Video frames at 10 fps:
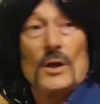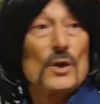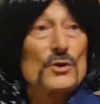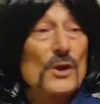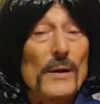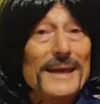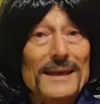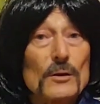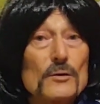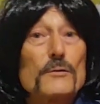So I
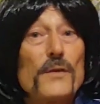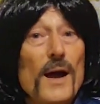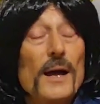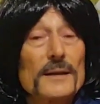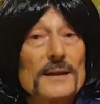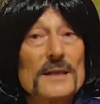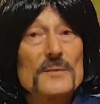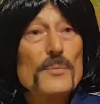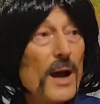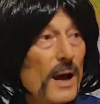cannot find this,
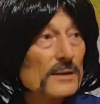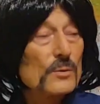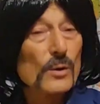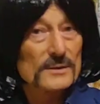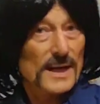but what